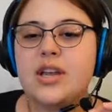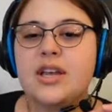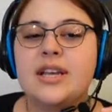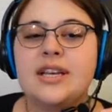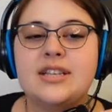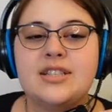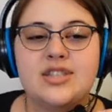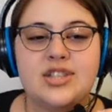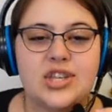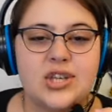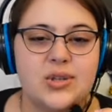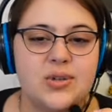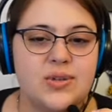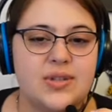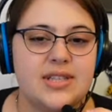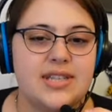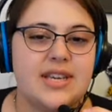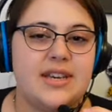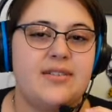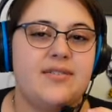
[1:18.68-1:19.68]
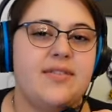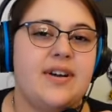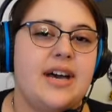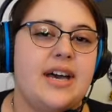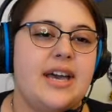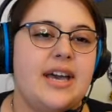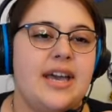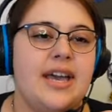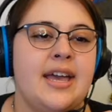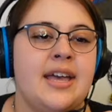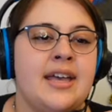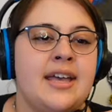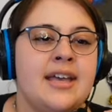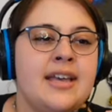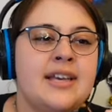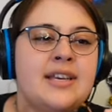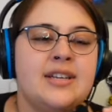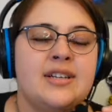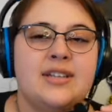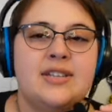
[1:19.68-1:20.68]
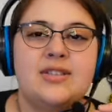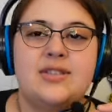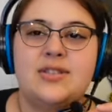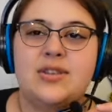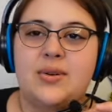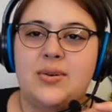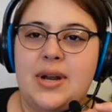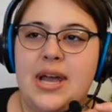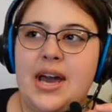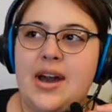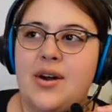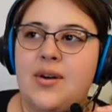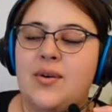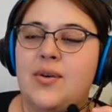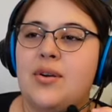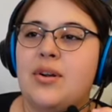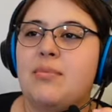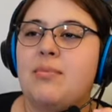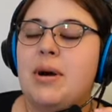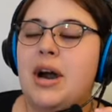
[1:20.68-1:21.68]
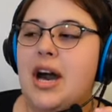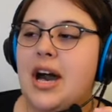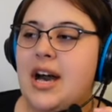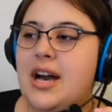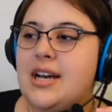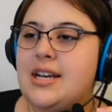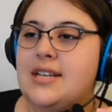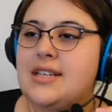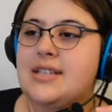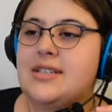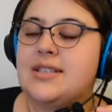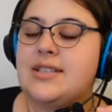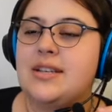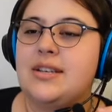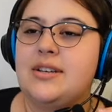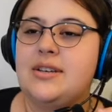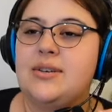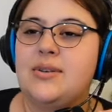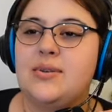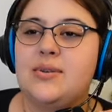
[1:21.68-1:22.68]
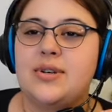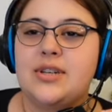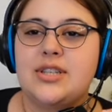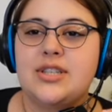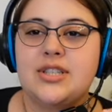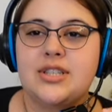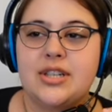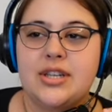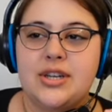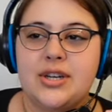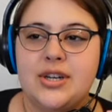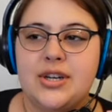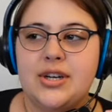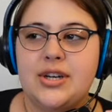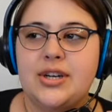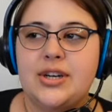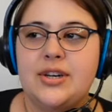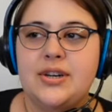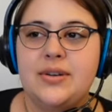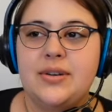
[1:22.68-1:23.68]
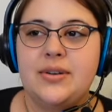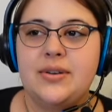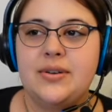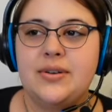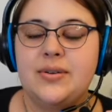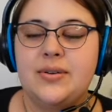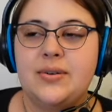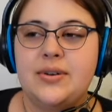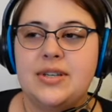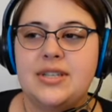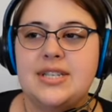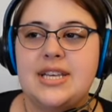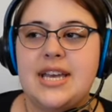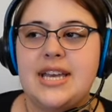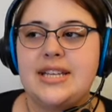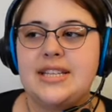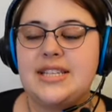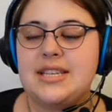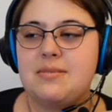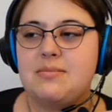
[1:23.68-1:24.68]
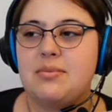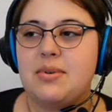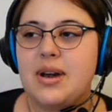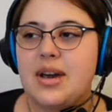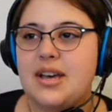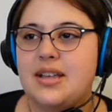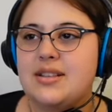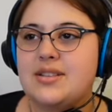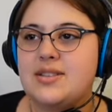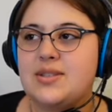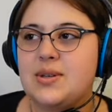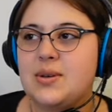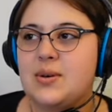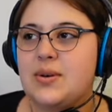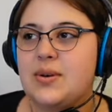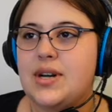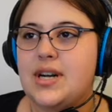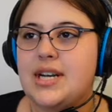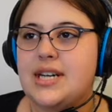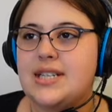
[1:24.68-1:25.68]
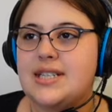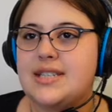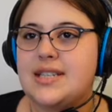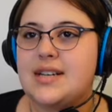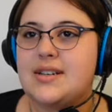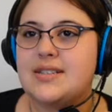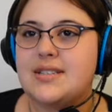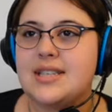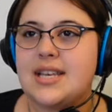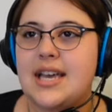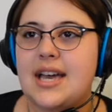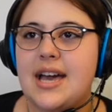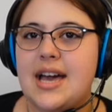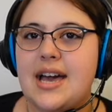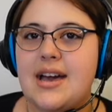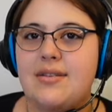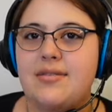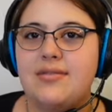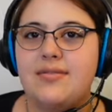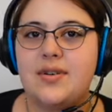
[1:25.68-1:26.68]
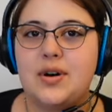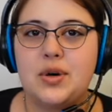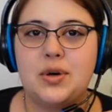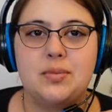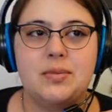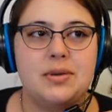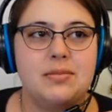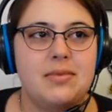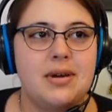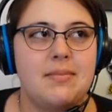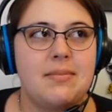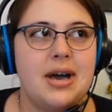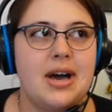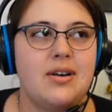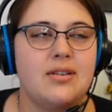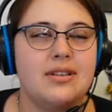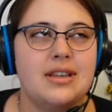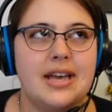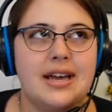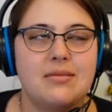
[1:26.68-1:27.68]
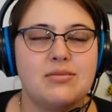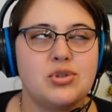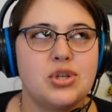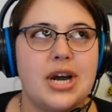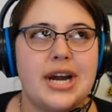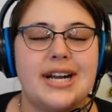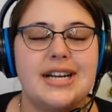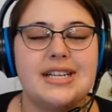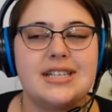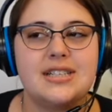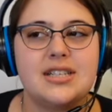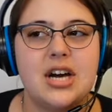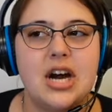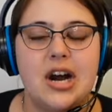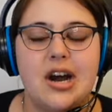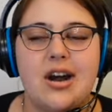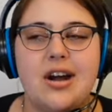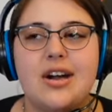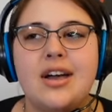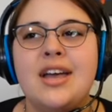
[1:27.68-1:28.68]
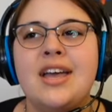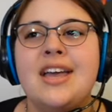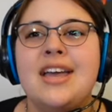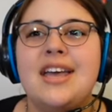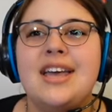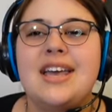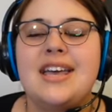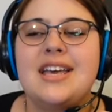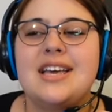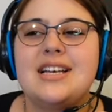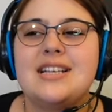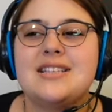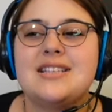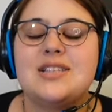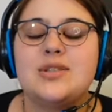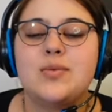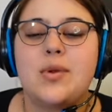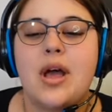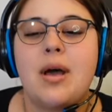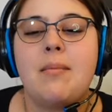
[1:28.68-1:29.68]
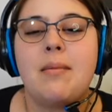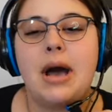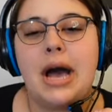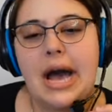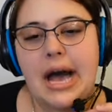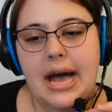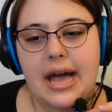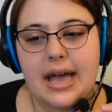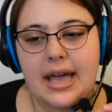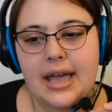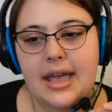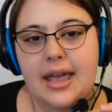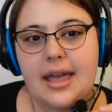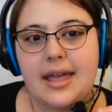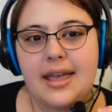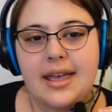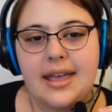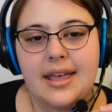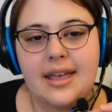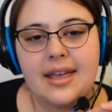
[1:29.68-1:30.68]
excuse if I zone out or pause or slur or take deep breaths, or it sounds like I have foam in my mouth, like I'm trying to talk. It's because when I'm high,